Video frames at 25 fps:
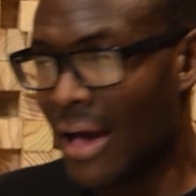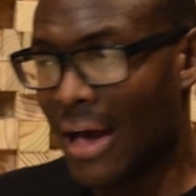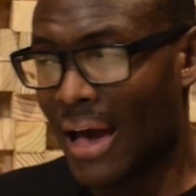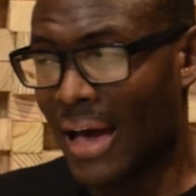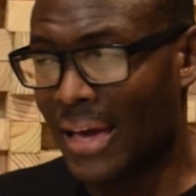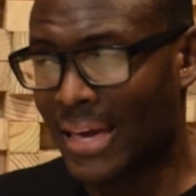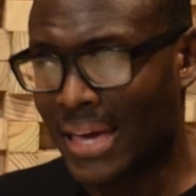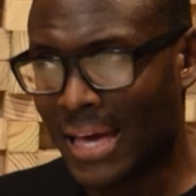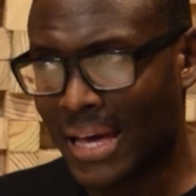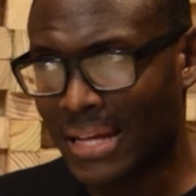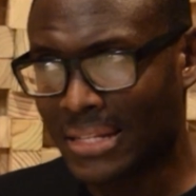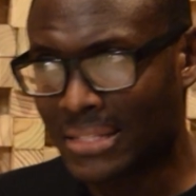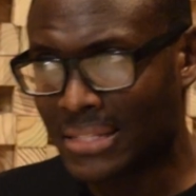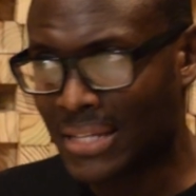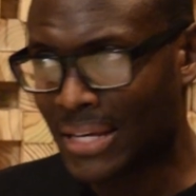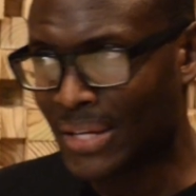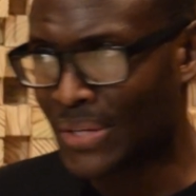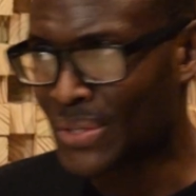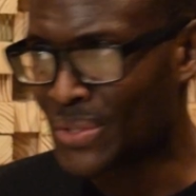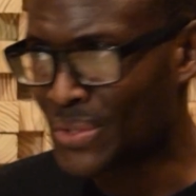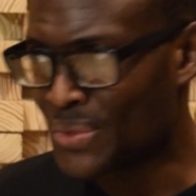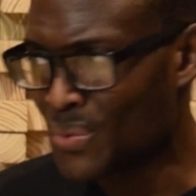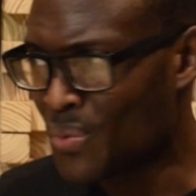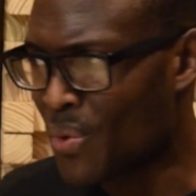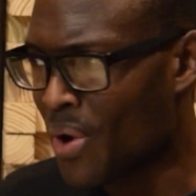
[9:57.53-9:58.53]
I can't tell
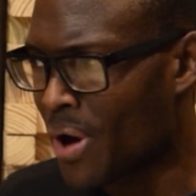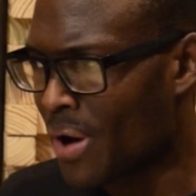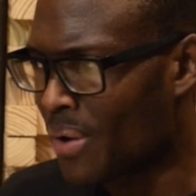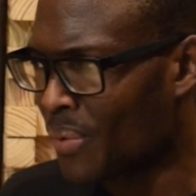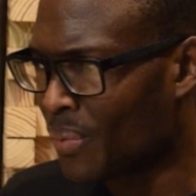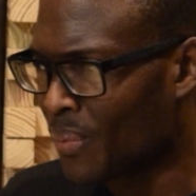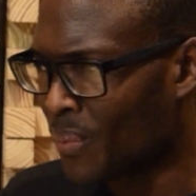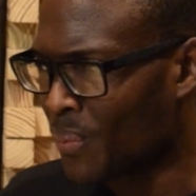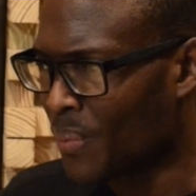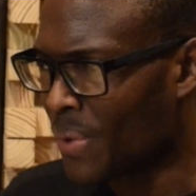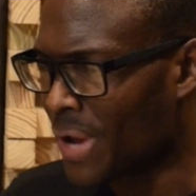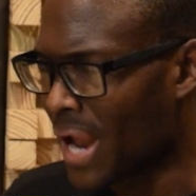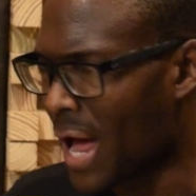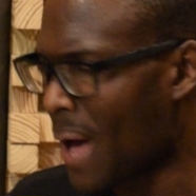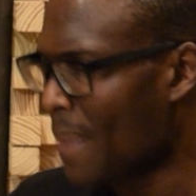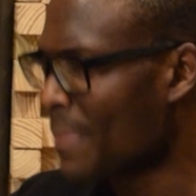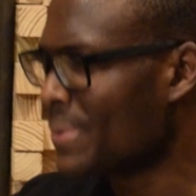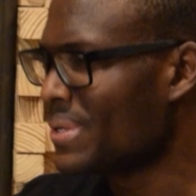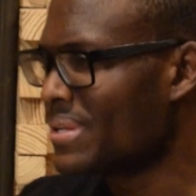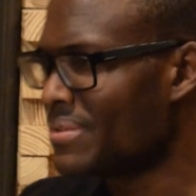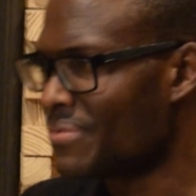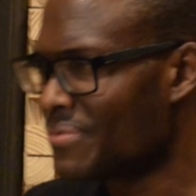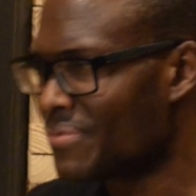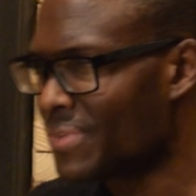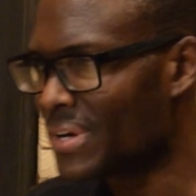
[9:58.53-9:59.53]
you what
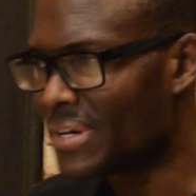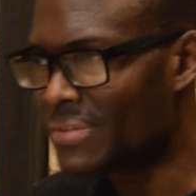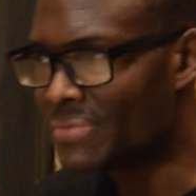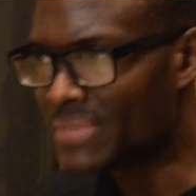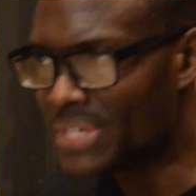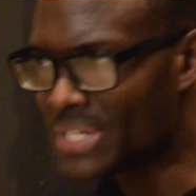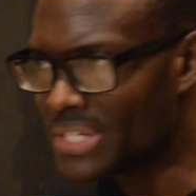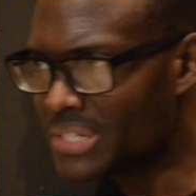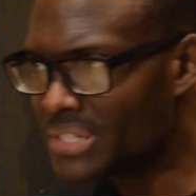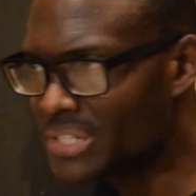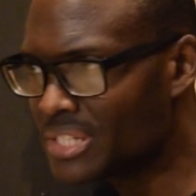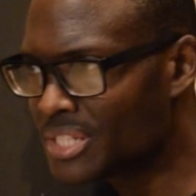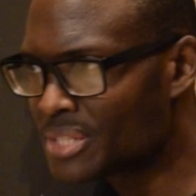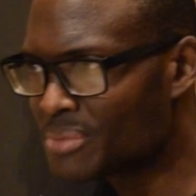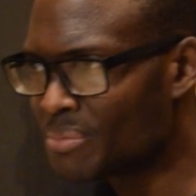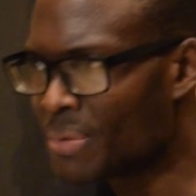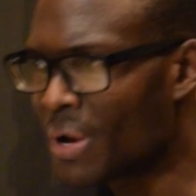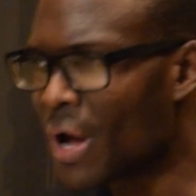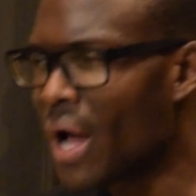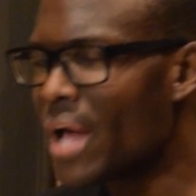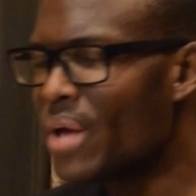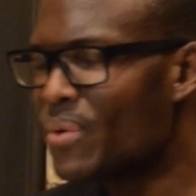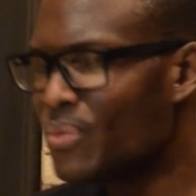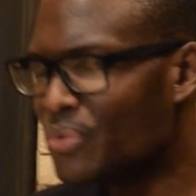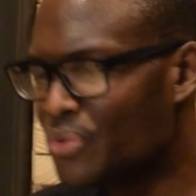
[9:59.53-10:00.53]
happened in 5 years, but
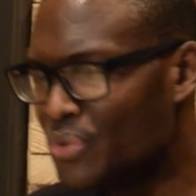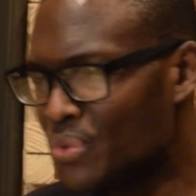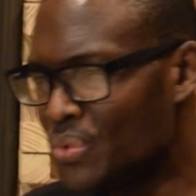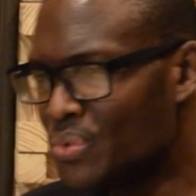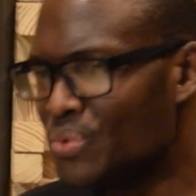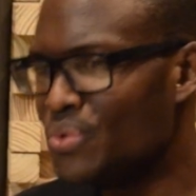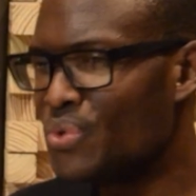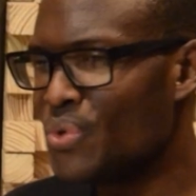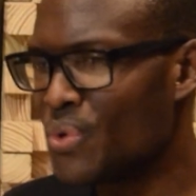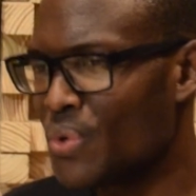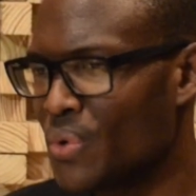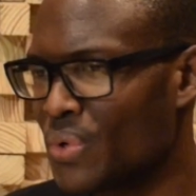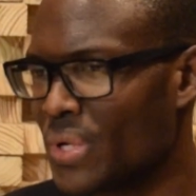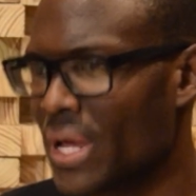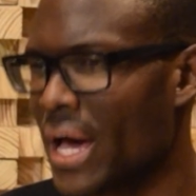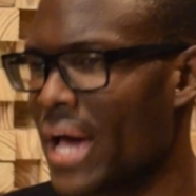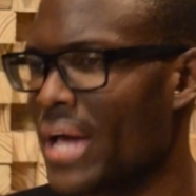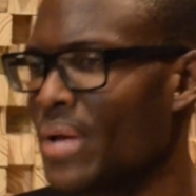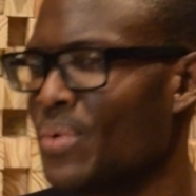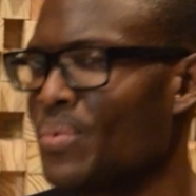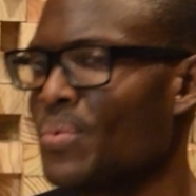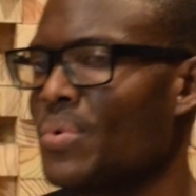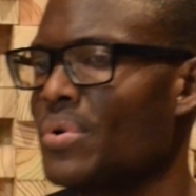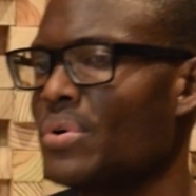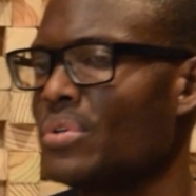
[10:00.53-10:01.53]
I do know that
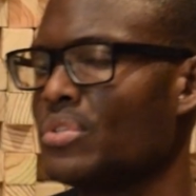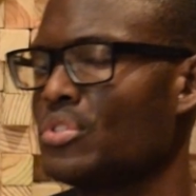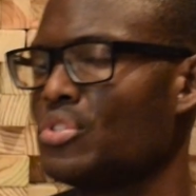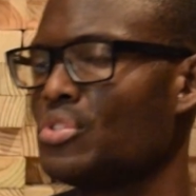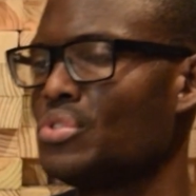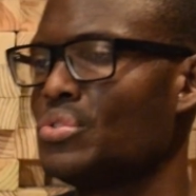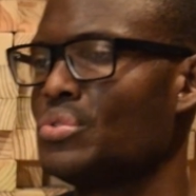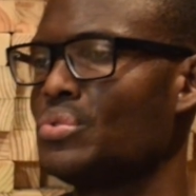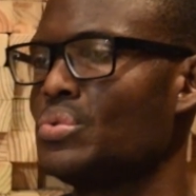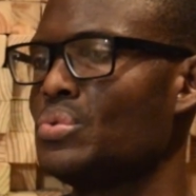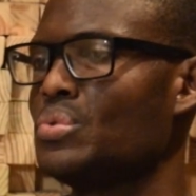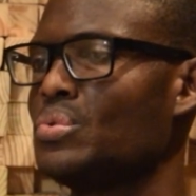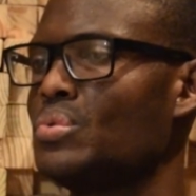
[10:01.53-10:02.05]
I want to